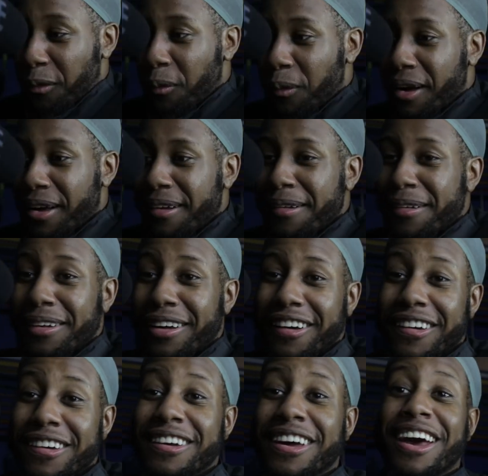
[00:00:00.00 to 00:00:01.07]
Well,
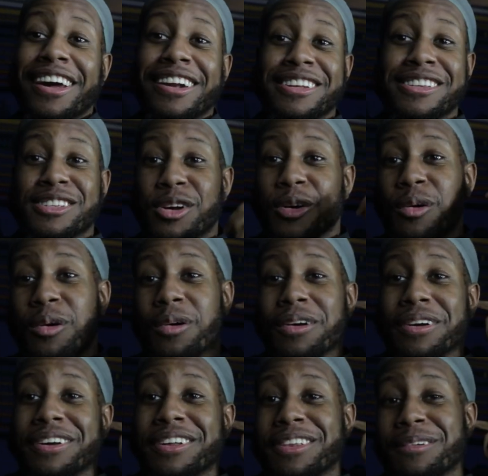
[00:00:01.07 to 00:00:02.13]
uh, at its
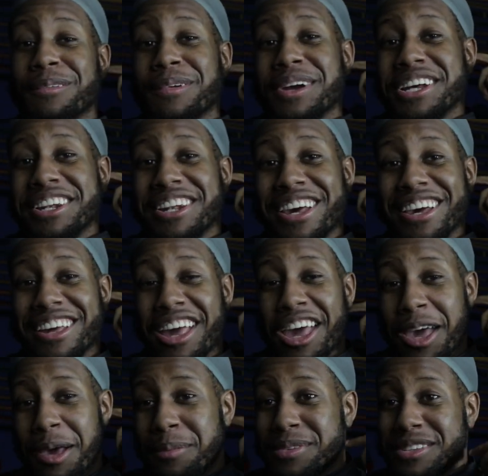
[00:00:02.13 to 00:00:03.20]
core, the redneck
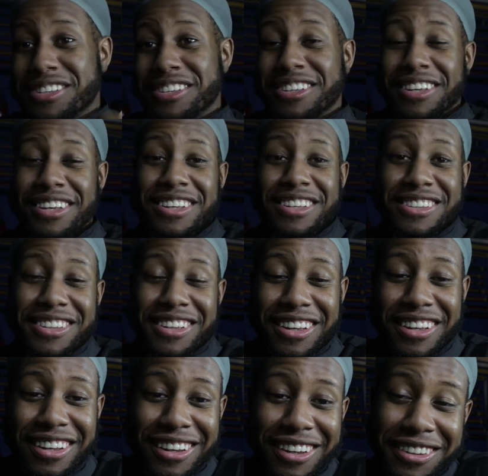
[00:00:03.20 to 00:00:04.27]
games is
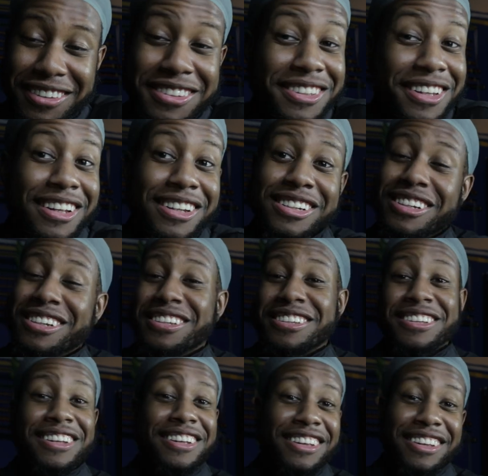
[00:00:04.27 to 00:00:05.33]
is, is, just
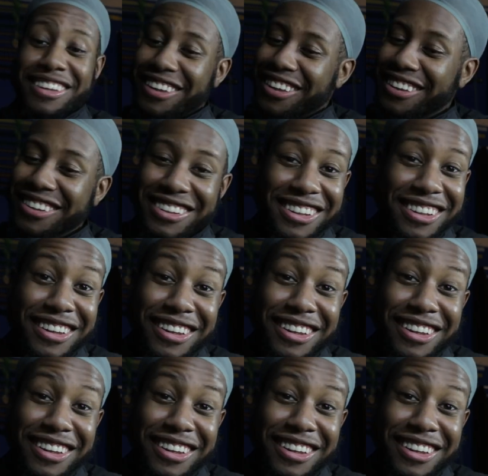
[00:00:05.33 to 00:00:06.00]
it,